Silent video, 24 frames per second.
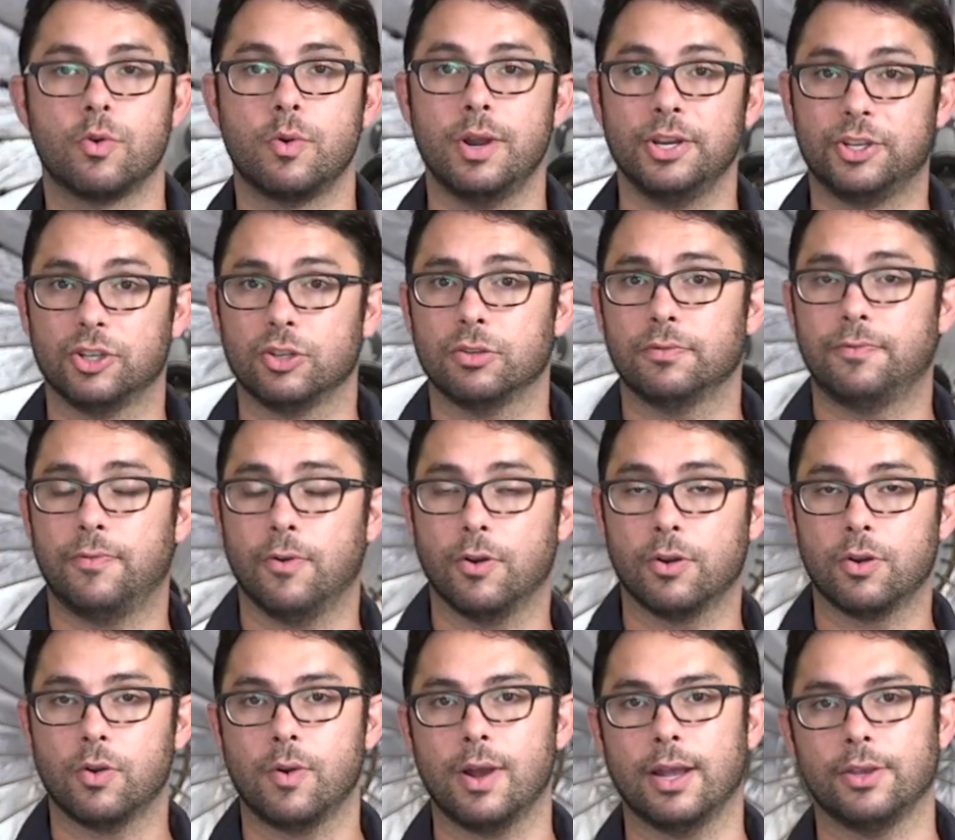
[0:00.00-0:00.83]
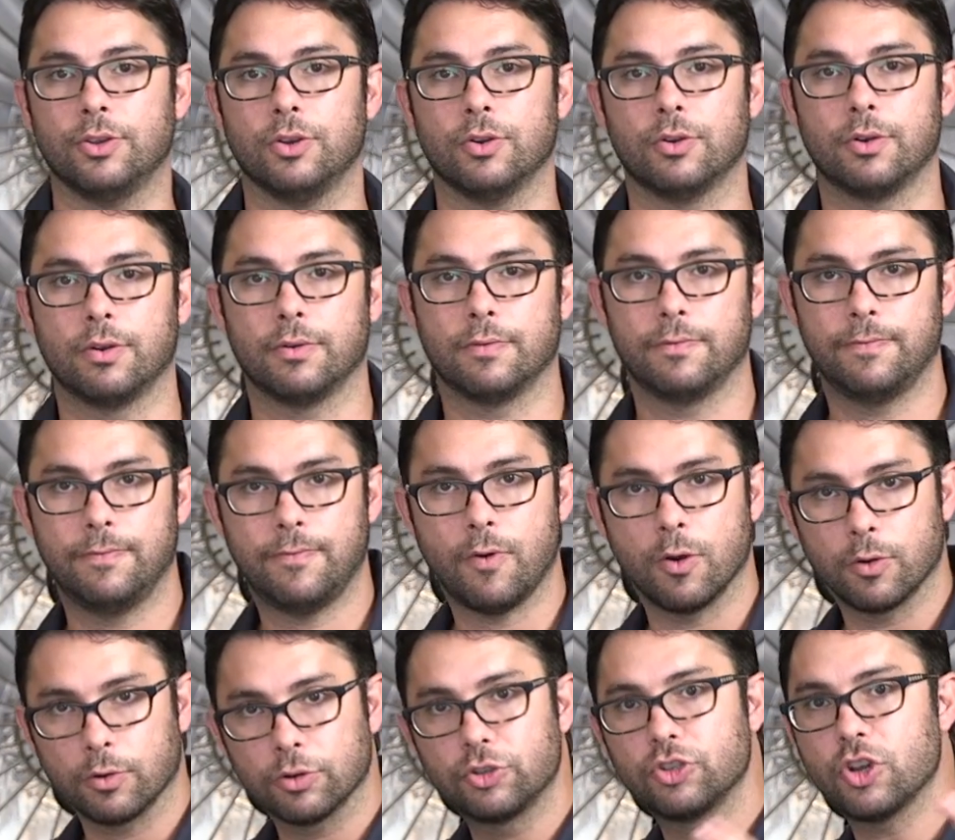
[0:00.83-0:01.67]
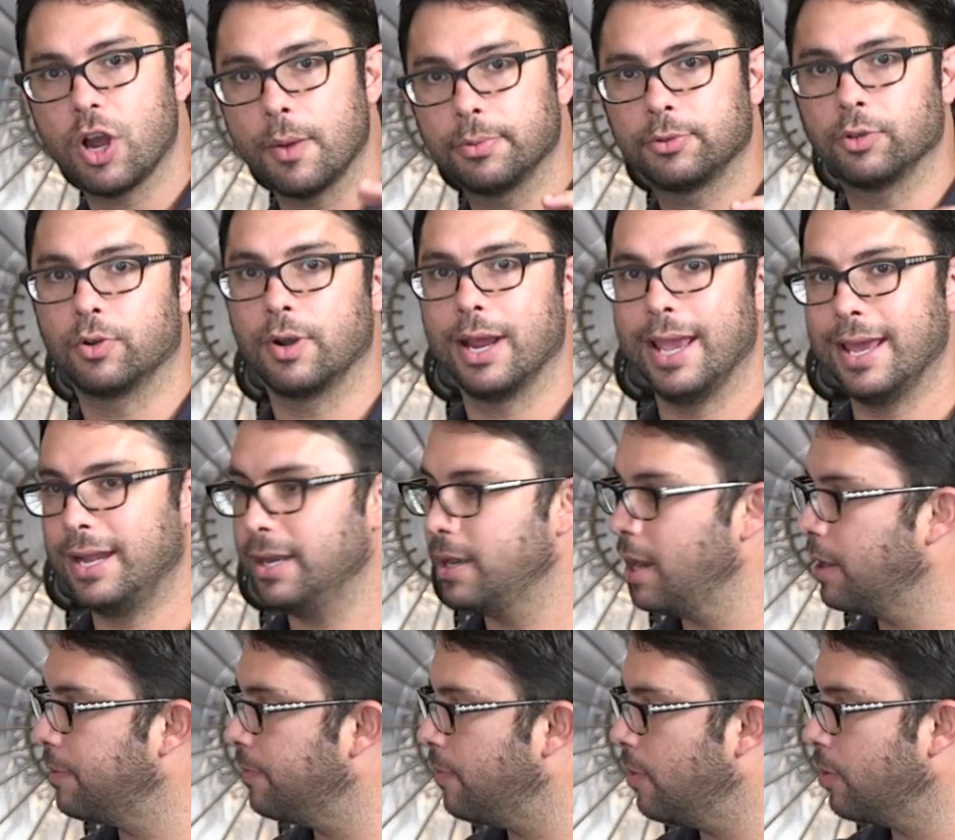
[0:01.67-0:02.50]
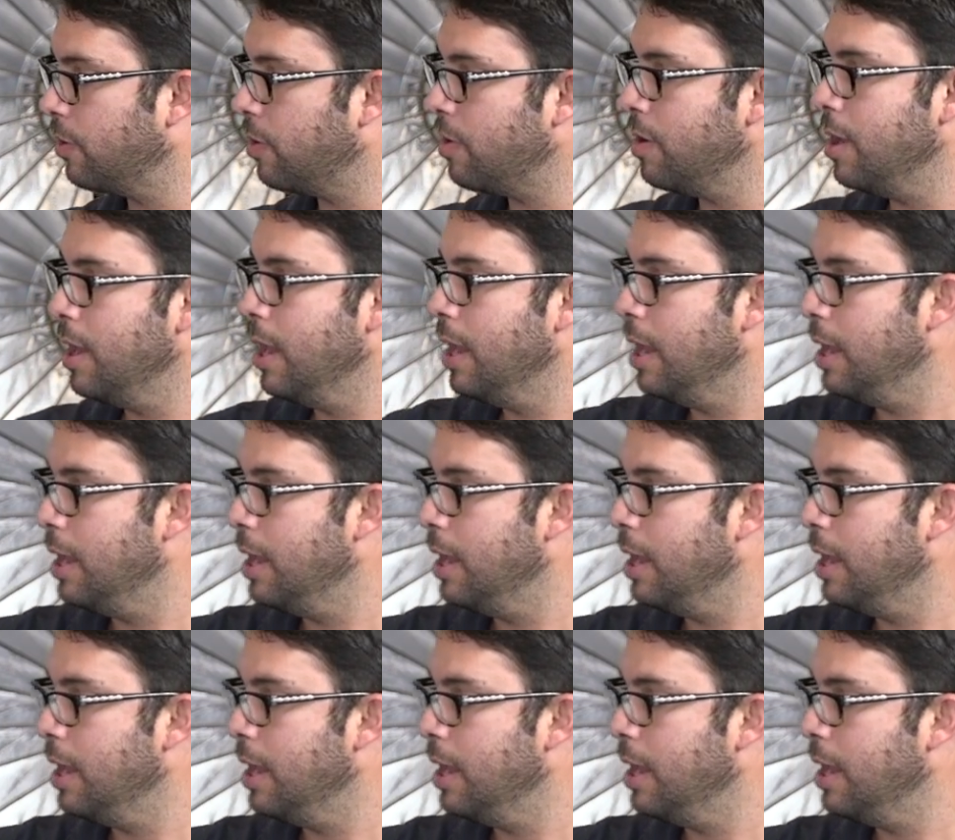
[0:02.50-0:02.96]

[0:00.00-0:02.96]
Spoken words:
original photo and your photoshopped or edited photo,